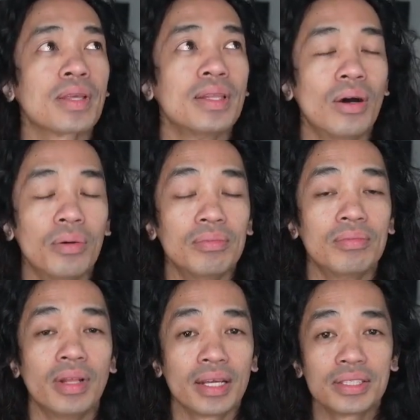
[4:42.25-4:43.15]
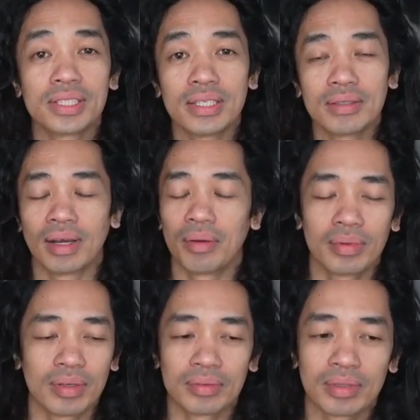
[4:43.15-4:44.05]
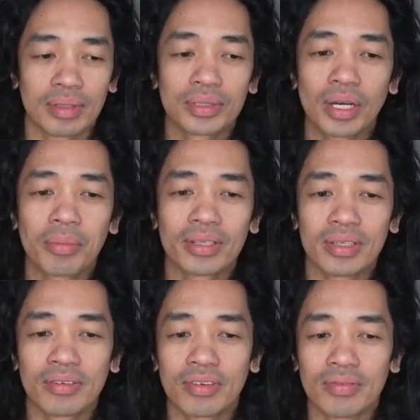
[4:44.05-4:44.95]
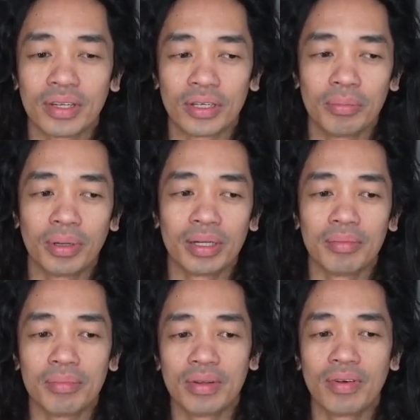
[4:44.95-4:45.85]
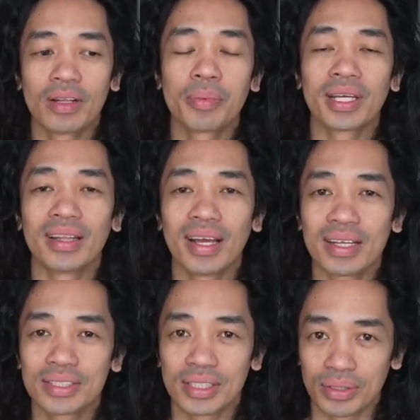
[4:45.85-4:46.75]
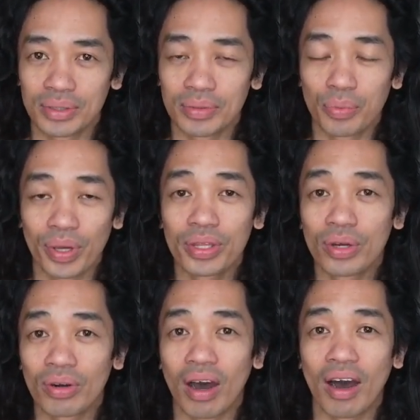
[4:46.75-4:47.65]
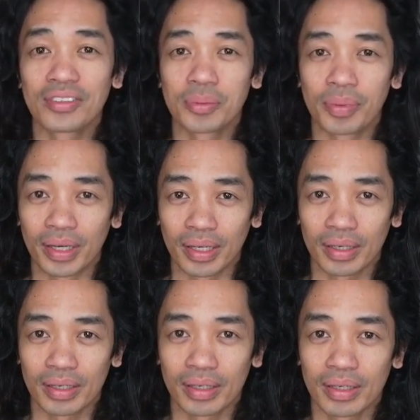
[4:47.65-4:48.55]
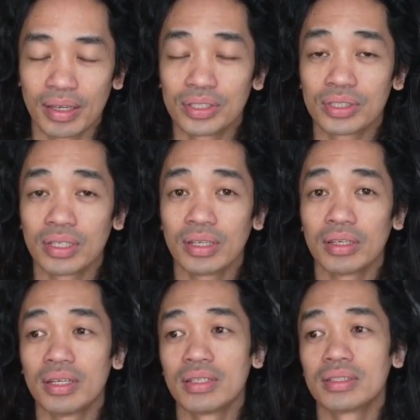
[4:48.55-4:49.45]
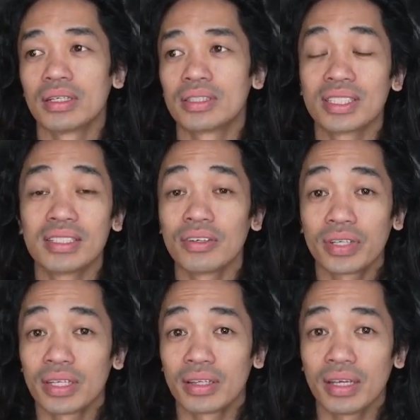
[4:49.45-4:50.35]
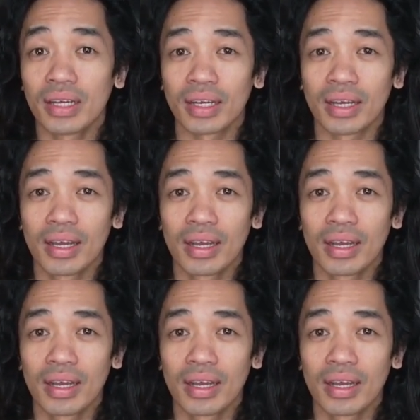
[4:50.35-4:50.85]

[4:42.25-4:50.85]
Now, legacy, I'll talk about that in a different video, but developing a legacy with your offspring is a significant thing.